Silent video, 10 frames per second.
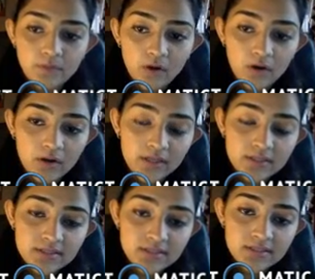are
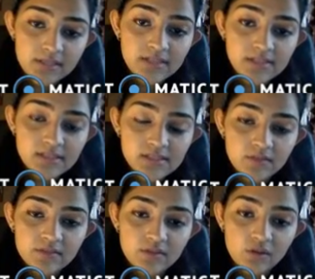in sales and
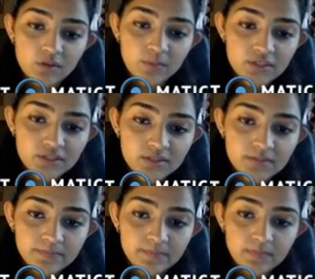service occupation,
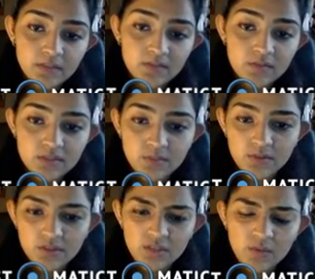which is
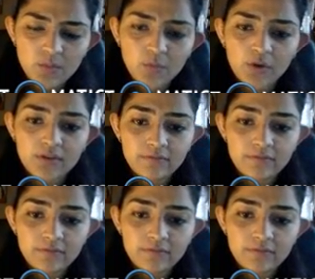about 31%.